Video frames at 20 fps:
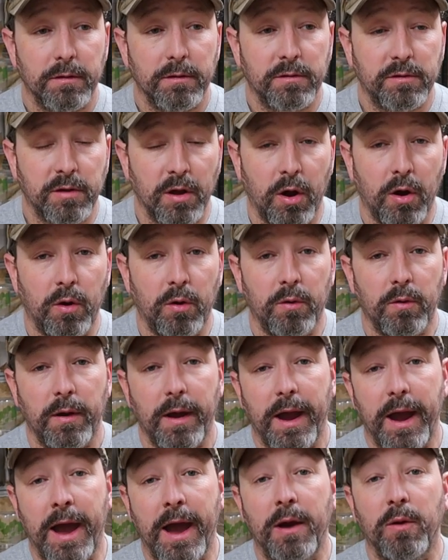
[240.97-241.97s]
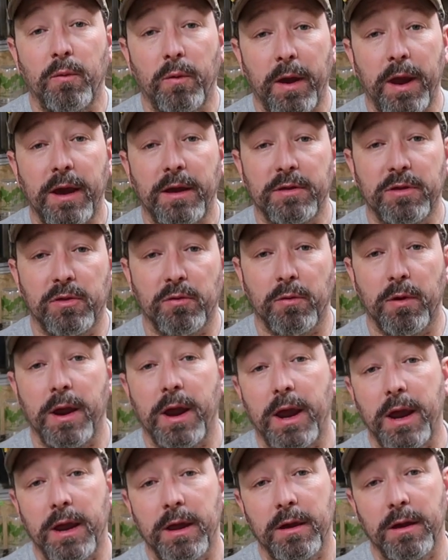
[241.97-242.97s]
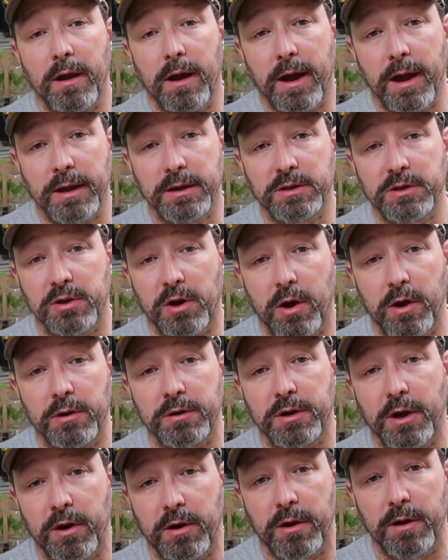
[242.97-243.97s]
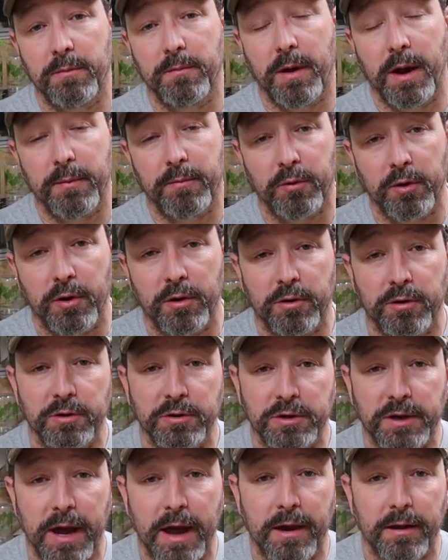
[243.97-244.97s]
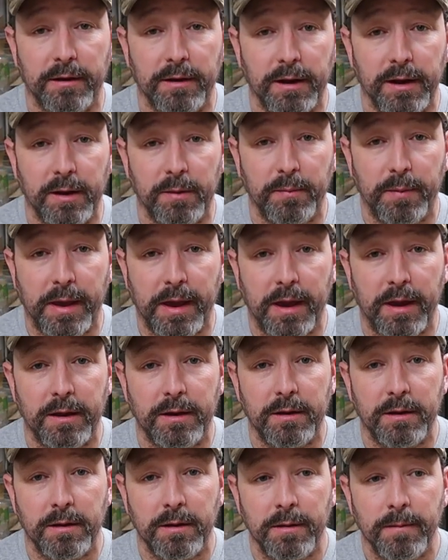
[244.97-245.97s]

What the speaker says: So at week 3, I start turning my brooders down a little bit.